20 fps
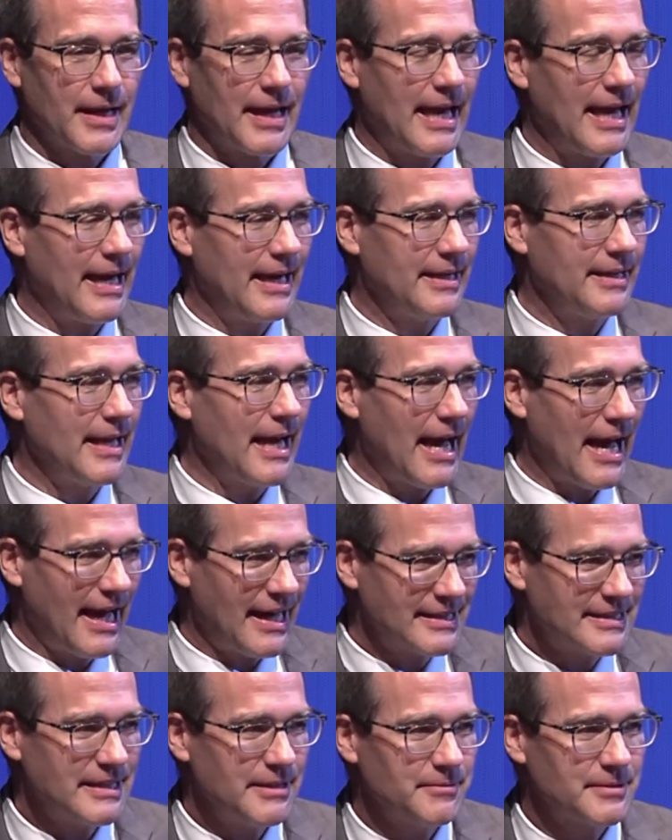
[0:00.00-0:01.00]
and
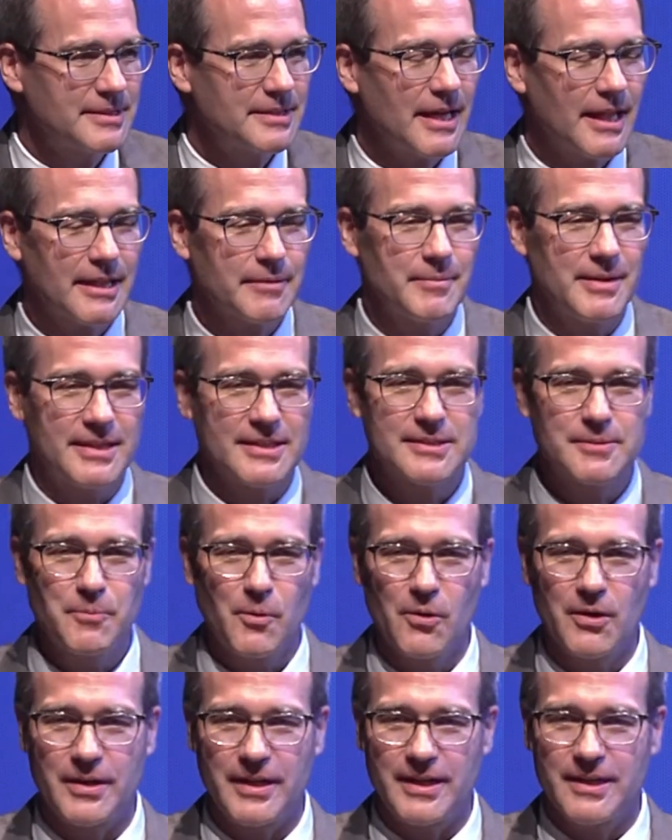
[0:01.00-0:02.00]
as he was telling me this
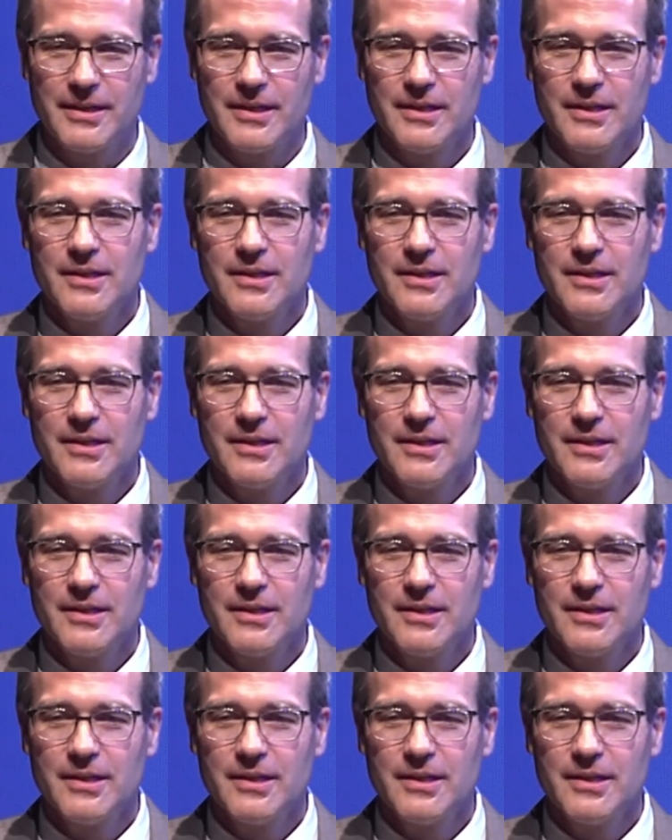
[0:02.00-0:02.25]
morning,